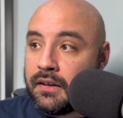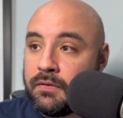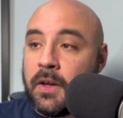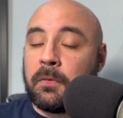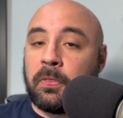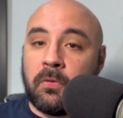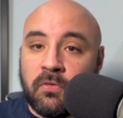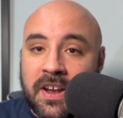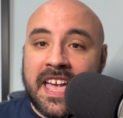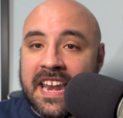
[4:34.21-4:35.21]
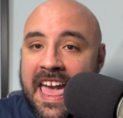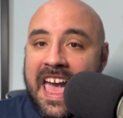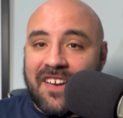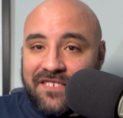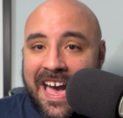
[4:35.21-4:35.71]
They're
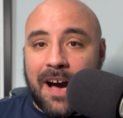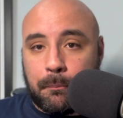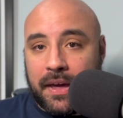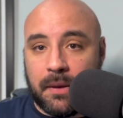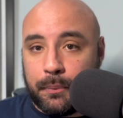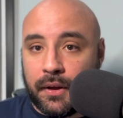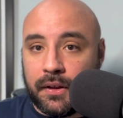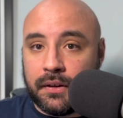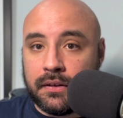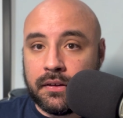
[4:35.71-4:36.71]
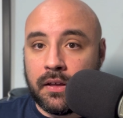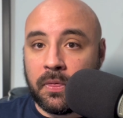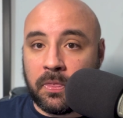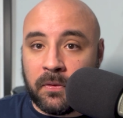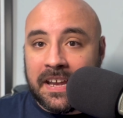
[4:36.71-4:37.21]
3.5 out, people.
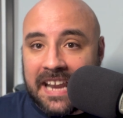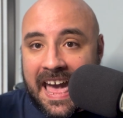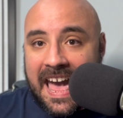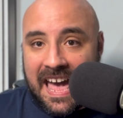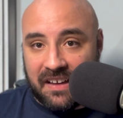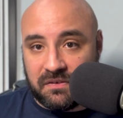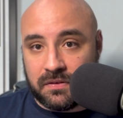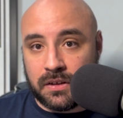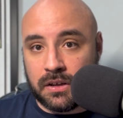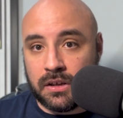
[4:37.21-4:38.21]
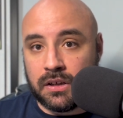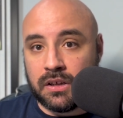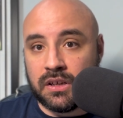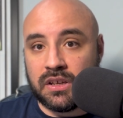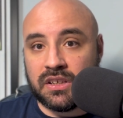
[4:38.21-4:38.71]
3.5.
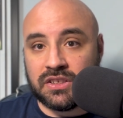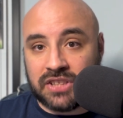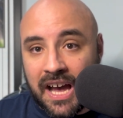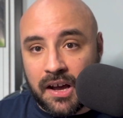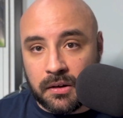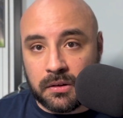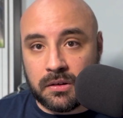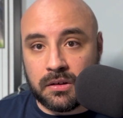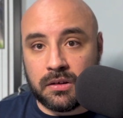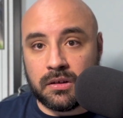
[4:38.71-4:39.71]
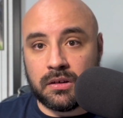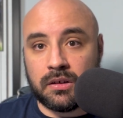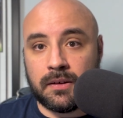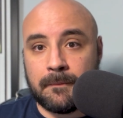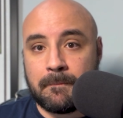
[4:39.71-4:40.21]
So,
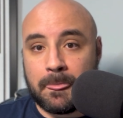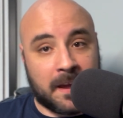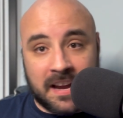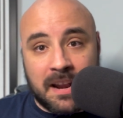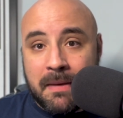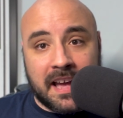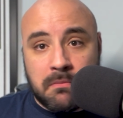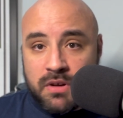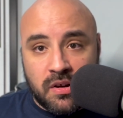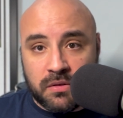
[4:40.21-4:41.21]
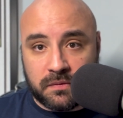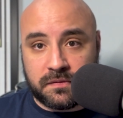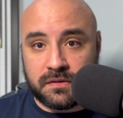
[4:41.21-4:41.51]
they're going to make a move.